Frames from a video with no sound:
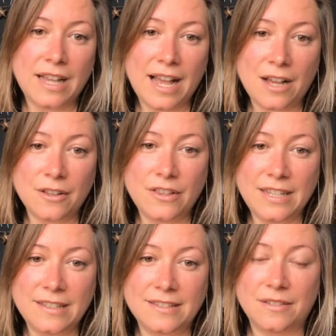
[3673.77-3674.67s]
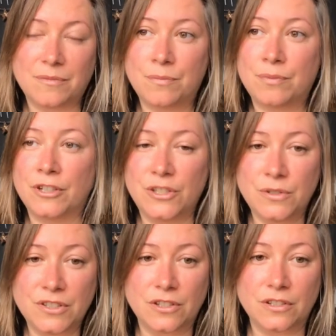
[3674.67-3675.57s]
out these
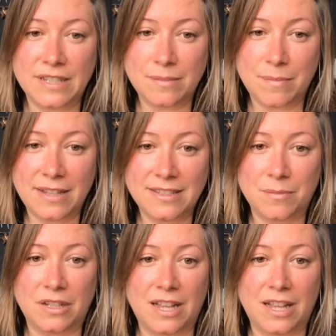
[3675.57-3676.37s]
producers responsible.